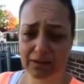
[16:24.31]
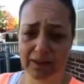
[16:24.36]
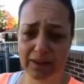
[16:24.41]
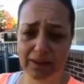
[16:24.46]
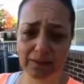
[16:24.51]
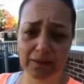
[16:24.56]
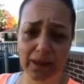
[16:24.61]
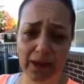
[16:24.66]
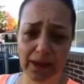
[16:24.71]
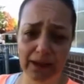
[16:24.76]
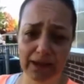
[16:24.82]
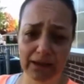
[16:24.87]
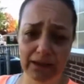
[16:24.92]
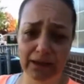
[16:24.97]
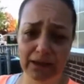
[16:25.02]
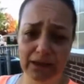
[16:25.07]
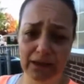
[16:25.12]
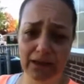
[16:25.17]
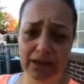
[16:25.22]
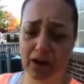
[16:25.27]
They
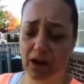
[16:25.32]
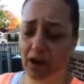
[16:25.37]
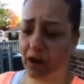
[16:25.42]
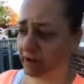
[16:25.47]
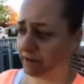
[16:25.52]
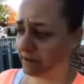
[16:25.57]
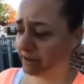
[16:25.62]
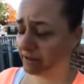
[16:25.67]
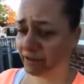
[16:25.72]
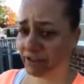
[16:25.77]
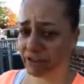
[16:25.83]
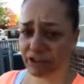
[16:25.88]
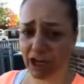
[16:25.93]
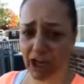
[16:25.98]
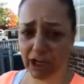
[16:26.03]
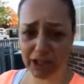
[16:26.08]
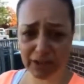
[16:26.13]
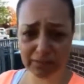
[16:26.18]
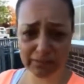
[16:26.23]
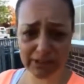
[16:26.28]
lied on the
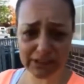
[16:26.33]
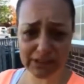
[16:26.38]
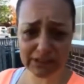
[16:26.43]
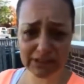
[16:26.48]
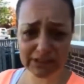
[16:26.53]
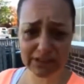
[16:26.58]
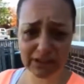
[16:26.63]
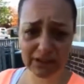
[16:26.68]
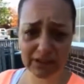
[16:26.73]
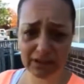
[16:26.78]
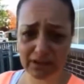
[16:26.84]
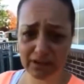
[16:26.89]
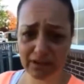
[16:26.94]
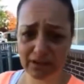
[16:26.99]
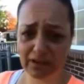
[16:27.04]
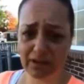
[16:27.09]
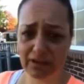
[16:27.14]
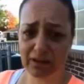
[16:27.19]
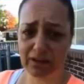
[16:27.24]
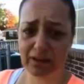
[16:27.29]
documents
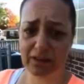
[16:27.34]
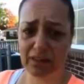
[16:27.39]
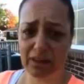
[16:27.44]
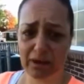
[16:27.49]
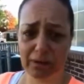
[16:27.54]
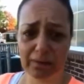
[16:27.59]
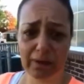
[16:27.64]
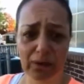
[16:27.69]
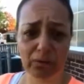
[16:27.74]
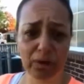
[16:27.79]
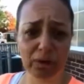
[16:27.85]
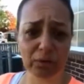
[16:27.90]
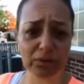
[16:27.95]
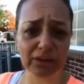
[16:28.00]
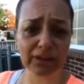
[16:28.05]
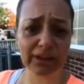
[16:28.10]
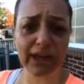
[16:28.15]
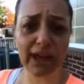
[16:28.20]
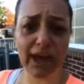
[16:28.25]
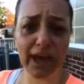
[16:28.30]
about what
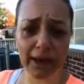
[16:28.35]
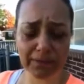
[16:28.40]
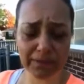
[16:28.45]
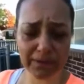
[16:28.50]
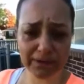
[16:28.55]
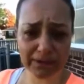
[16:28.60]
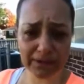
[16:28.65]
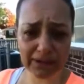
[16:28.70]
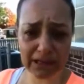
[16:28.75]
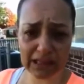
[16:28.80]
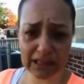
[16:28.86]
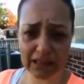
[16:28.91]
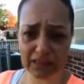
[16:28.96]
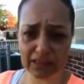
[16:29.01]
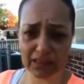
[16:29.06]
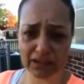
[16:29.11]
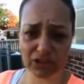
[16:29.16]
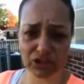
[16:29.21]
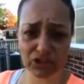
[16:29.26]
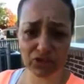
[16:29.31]
really happened
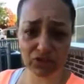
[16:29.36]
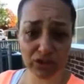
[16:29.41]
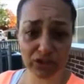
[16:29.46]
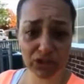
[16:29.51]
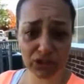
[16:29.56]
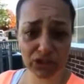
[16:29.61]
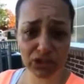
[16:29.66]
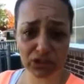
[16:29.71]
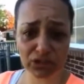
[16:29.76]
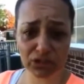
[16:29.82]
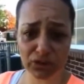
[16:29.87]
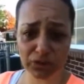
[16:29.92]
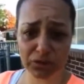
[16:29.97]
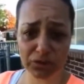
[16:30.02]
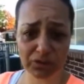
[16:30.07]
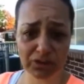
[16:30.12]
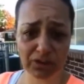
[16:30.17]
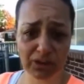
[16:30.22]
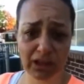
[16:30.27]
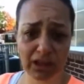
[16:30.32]
they stretch the
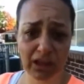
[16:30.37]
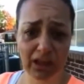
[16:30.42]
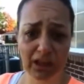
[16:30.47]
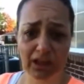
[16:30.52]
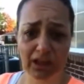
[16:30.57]
truth.